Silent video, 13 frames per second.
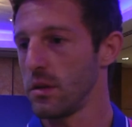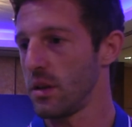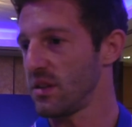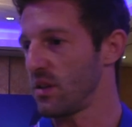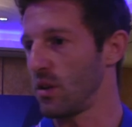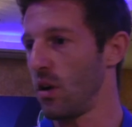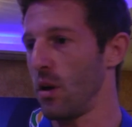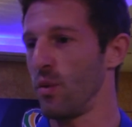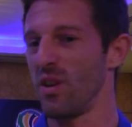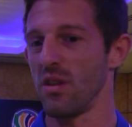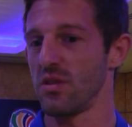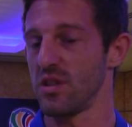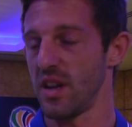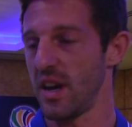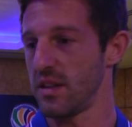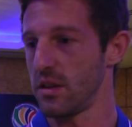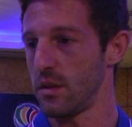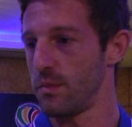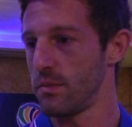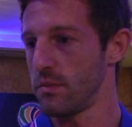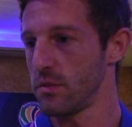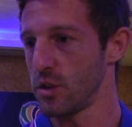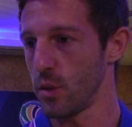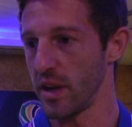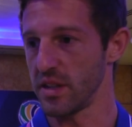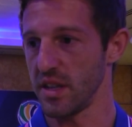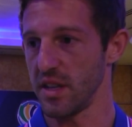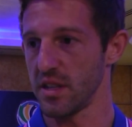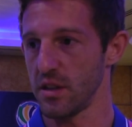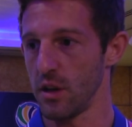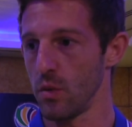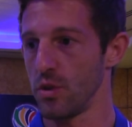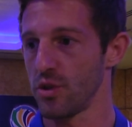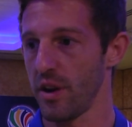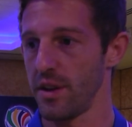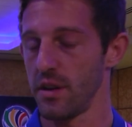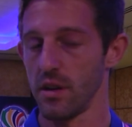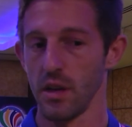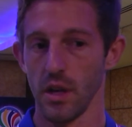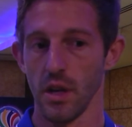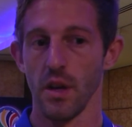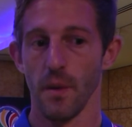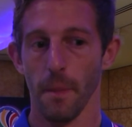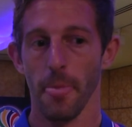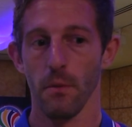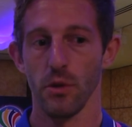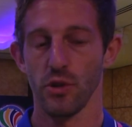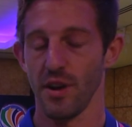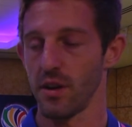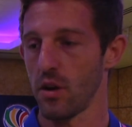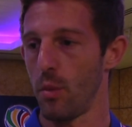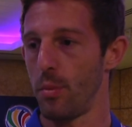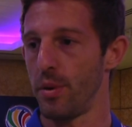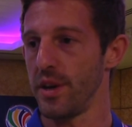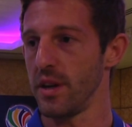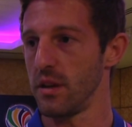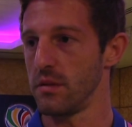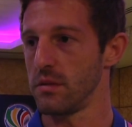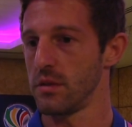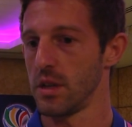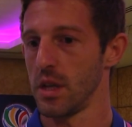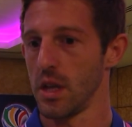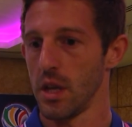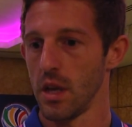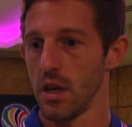That's the goal. We're not just there to exist. We're trying to compete and